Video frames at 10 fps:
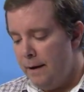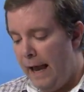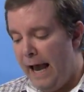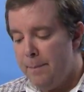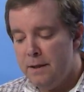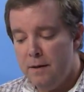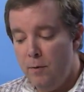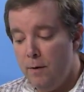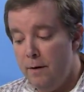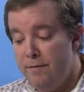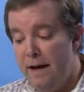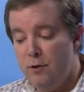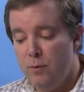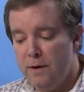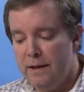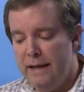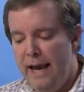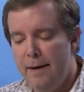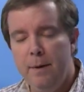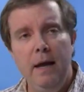happened or event during the
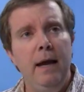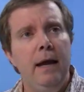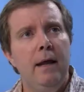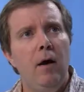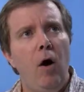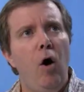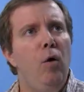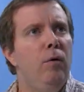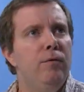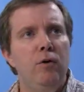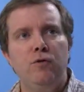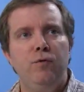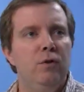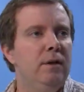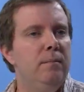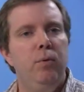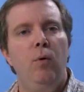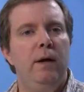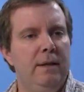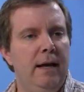game, all of those
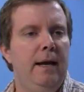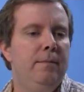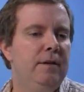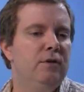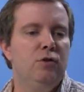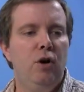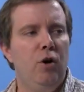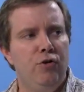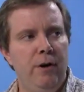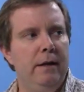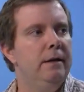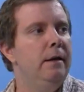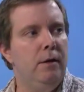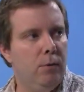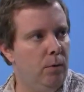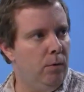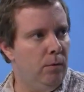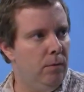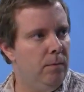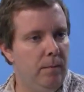14-point type things are not created
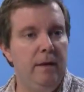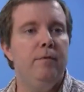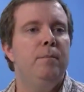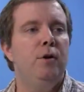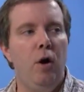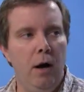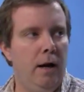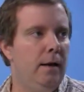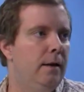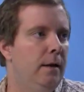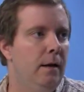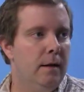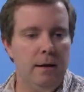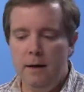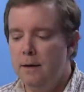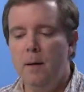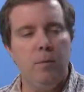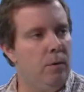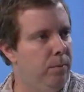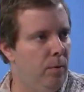equal, even beyond the
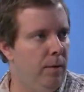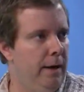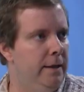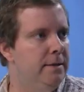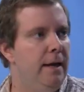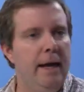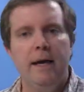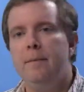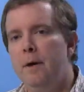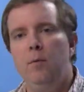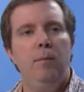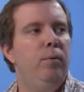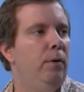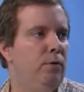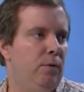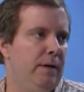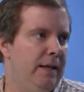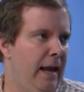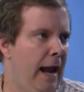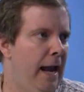number of points. It can be at what point during the
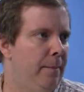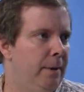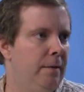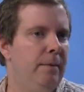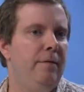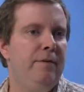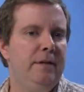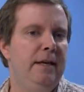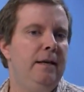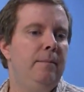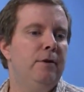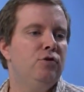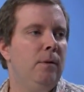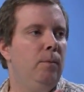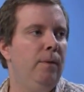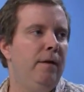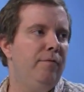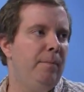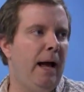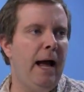game. It can be if a team has trouble playing
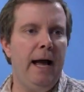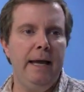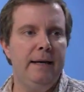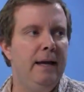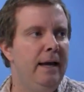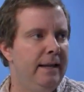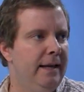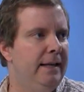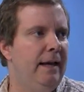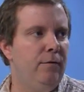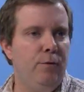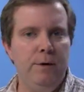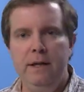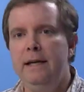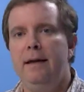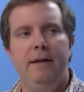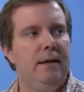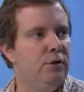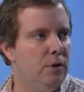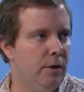from behind, they get down 14, now they
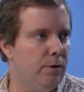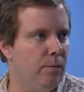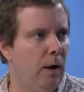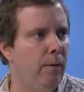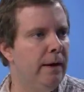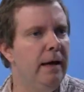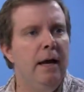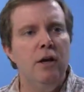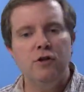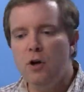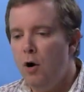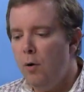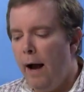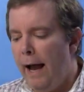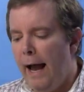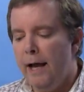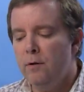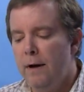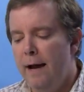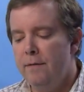got to start throwing. So I
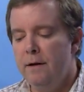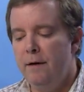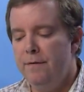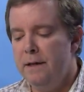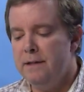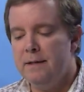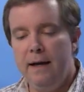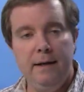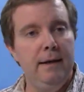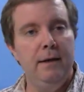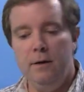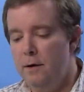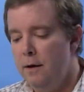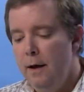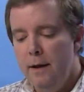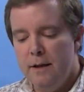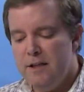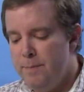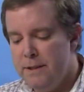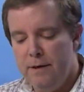don't have enough insight into the
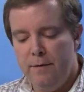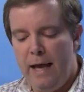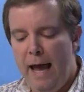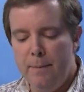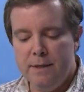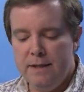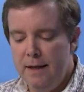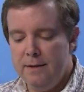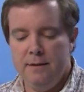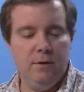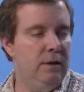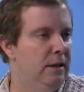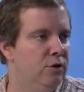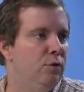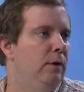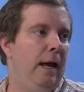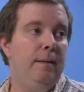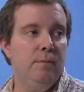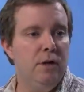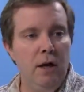specific happenstances on these two
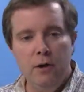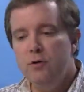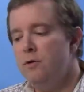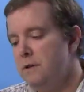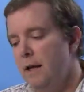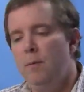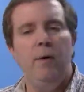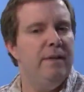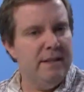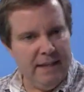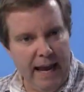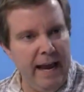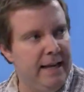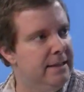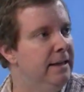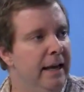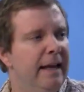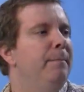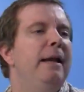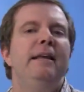games to say, well, in this case,
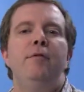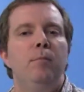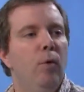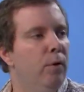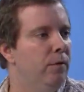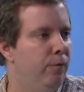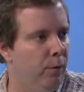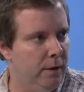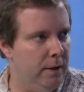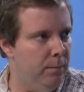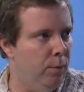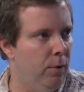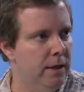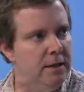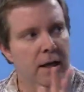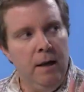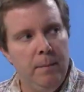it meant even more than 14 points.